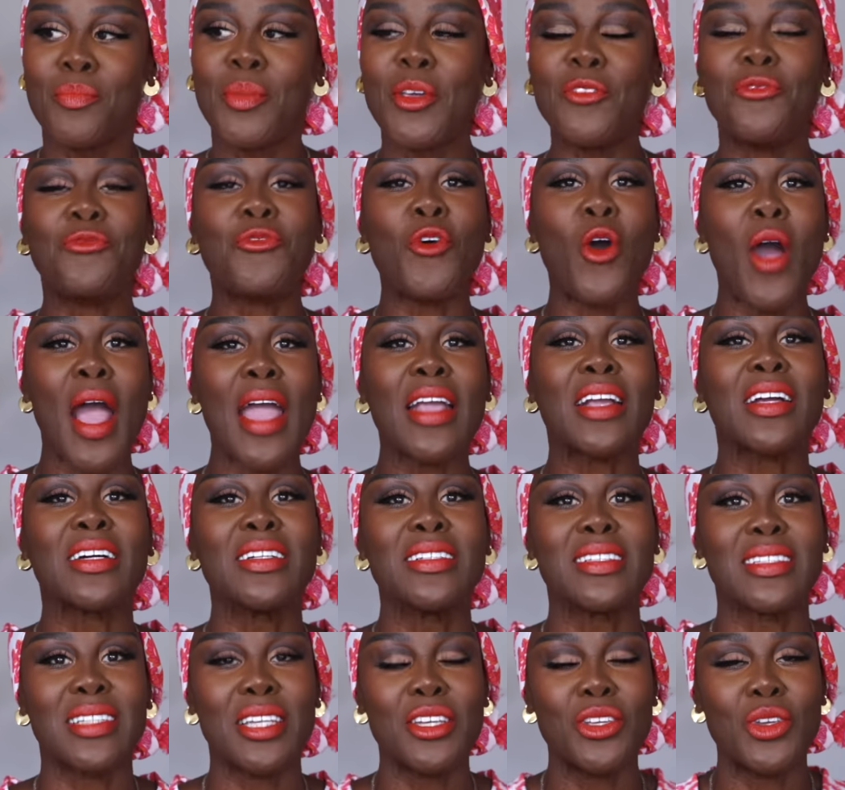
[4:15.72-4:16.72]
Before I
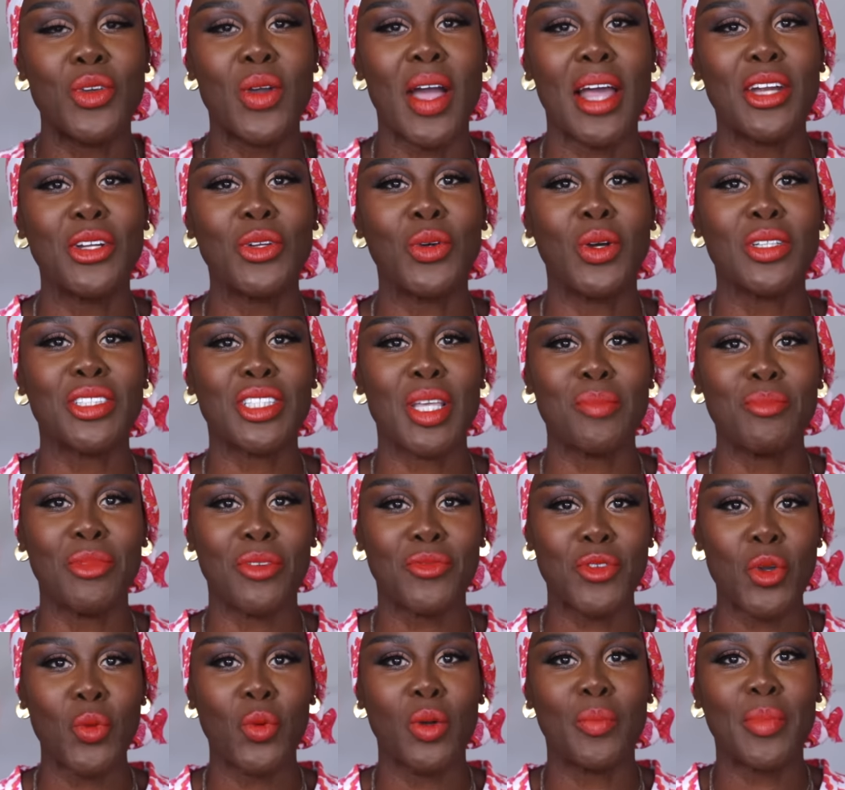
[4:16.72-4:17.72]
continue, I know some
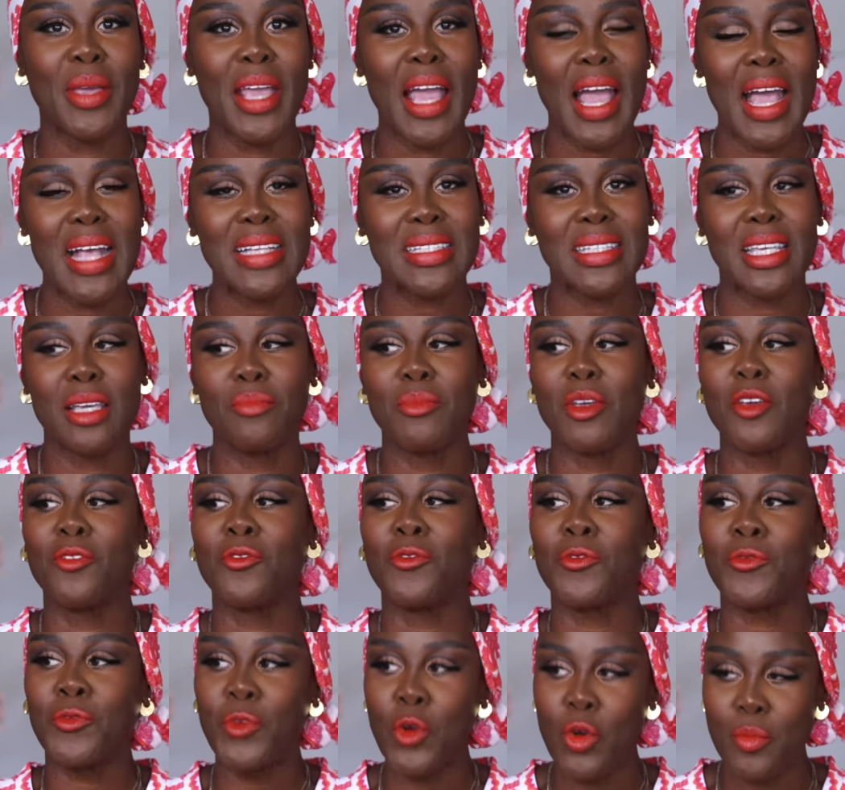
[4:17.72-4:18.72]
of you will be asking me,
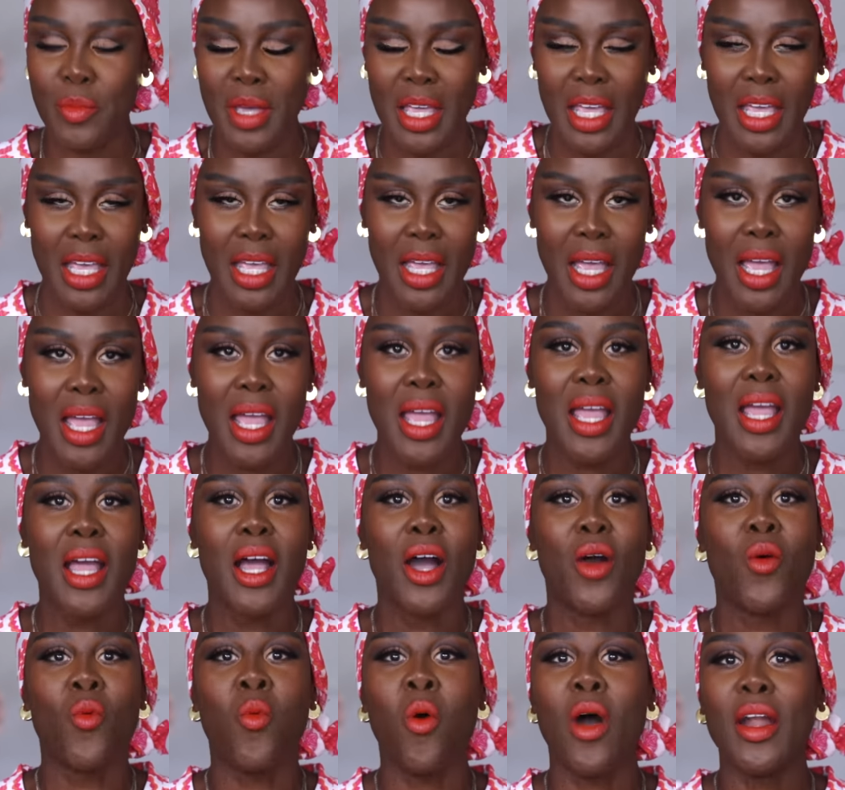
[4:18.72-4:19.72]
Fumi,
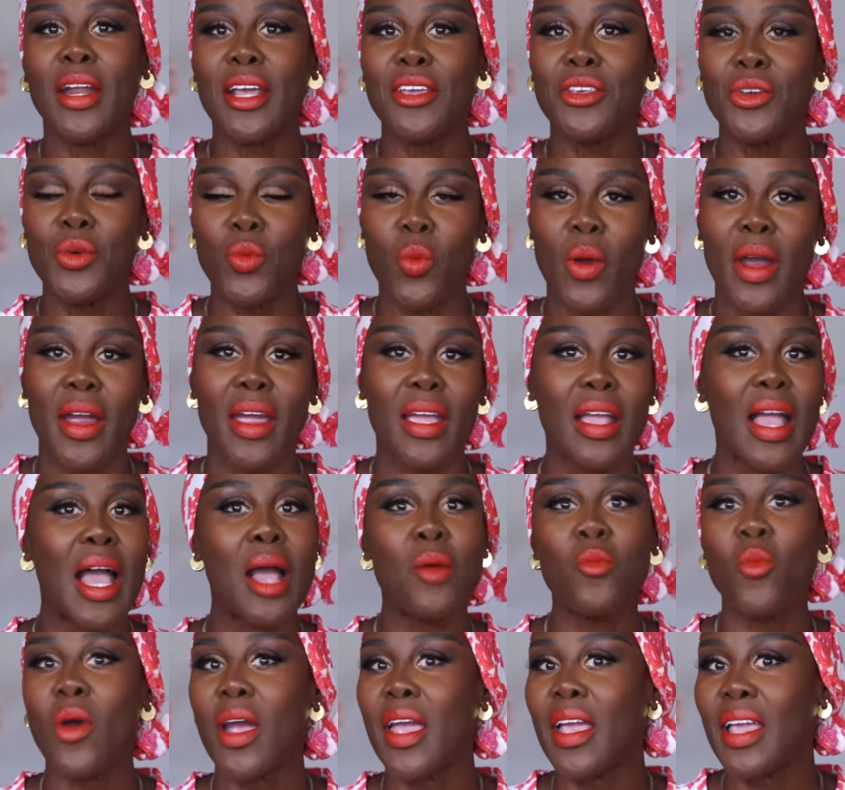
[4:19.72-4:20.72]
what are you wearing?
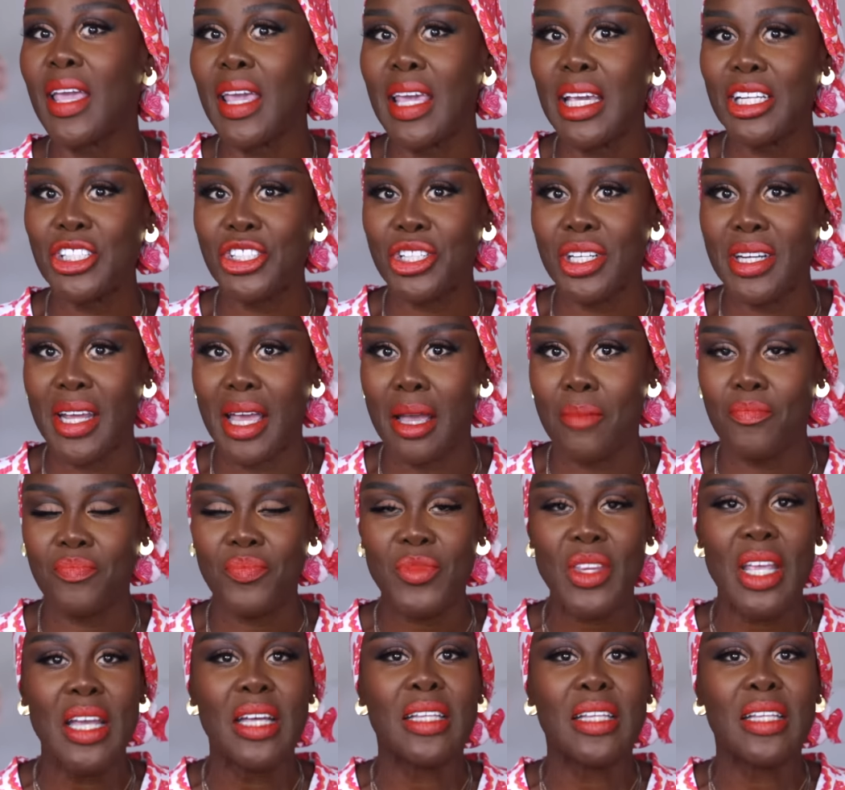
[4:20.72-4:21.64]
I'm wearing H&M.